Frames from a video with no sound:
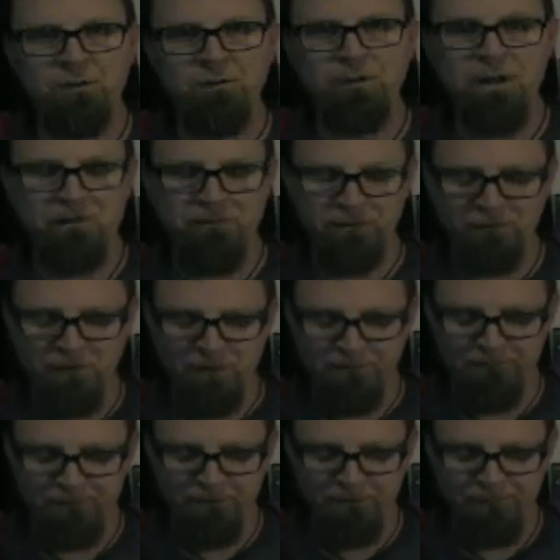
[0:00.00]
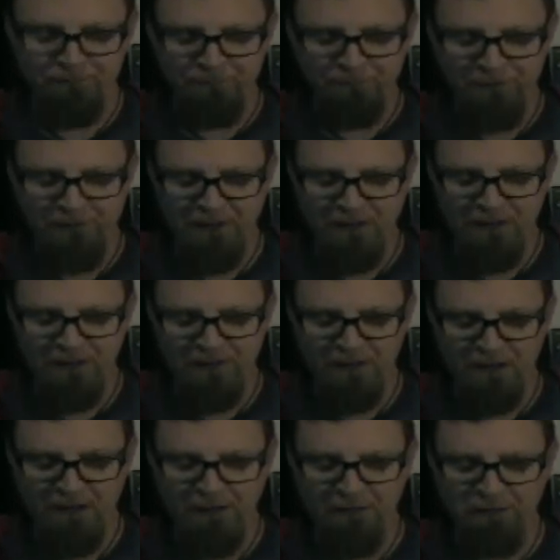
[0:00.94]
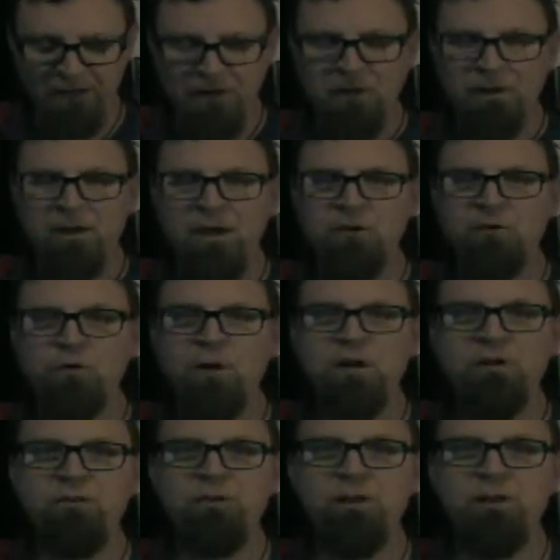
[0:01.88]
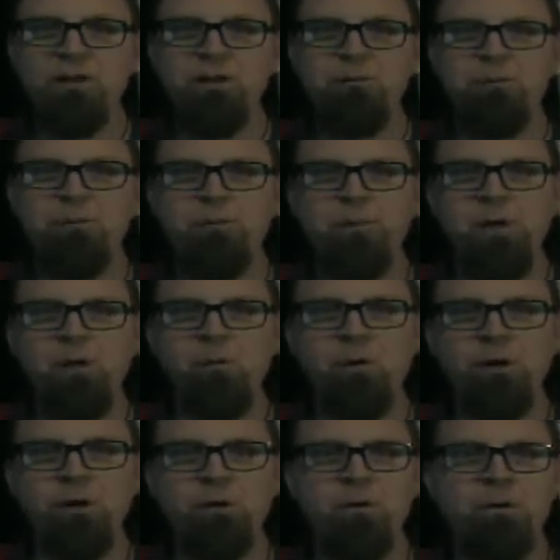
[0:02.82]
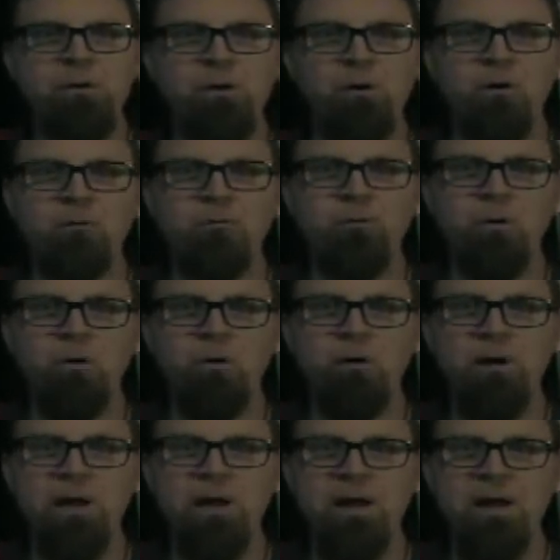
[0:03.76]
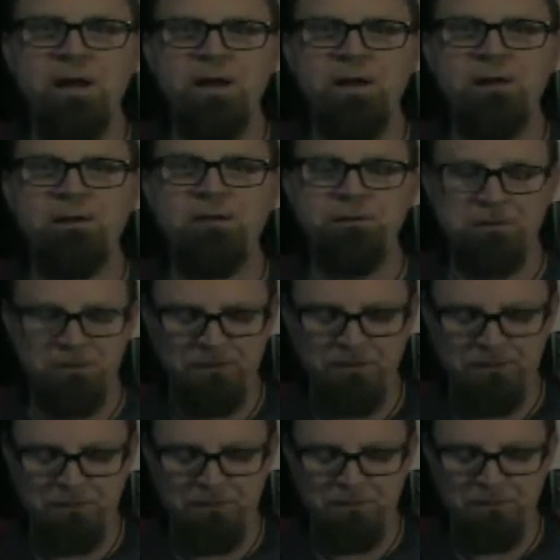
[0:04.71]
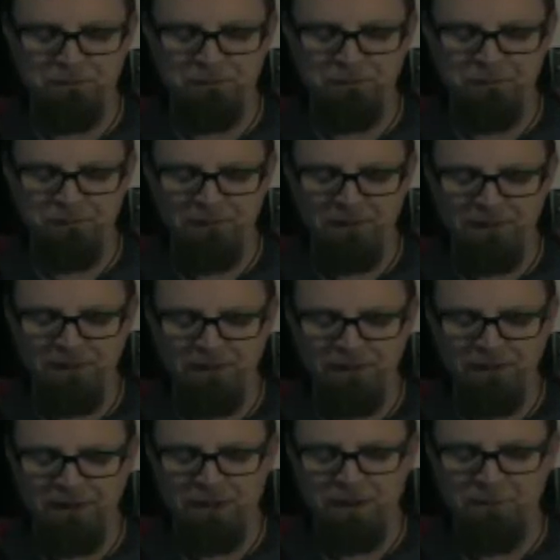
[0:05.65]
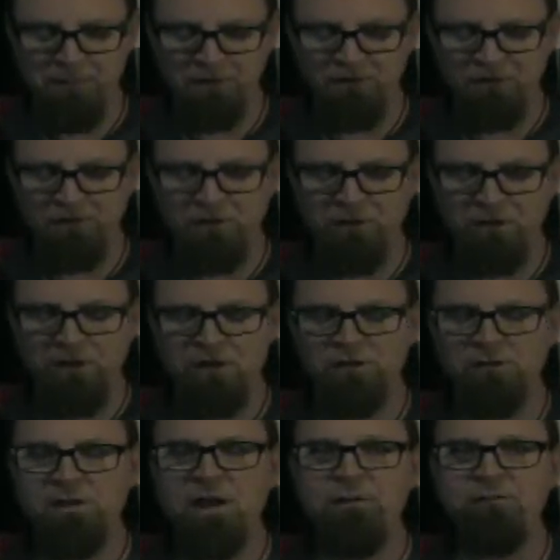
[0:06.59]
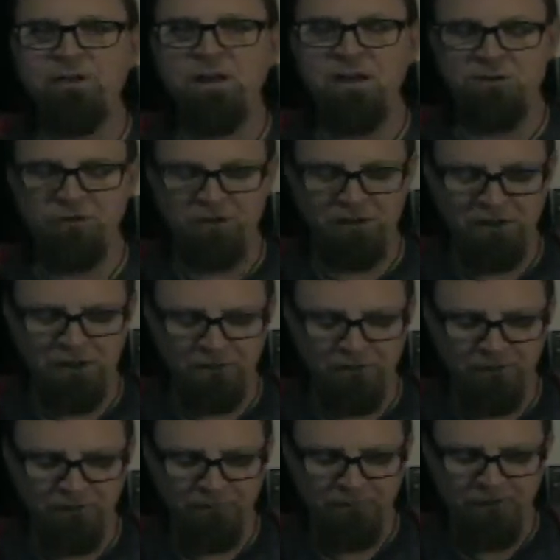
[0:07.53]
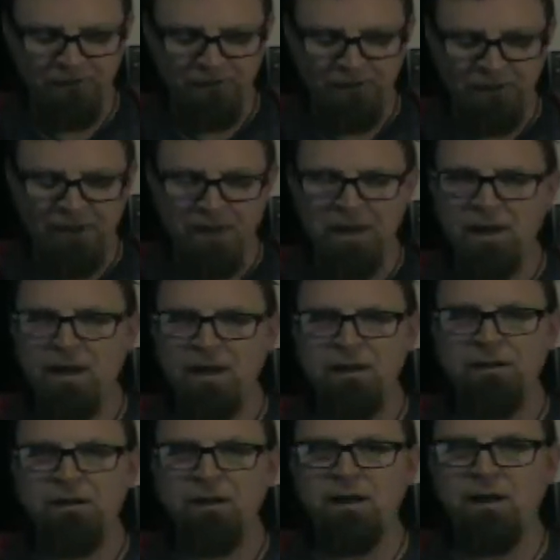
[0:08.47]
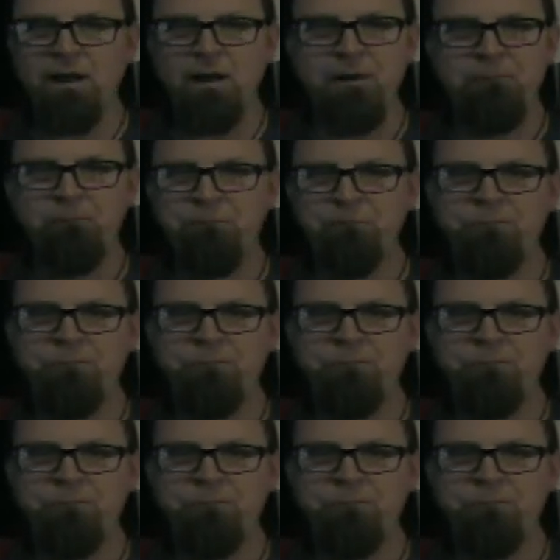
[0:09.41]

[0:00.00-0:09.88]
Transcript: know where that one's coming from. And uh, he trades in P1 Nokio for a a mysterious navigation unit, and uh,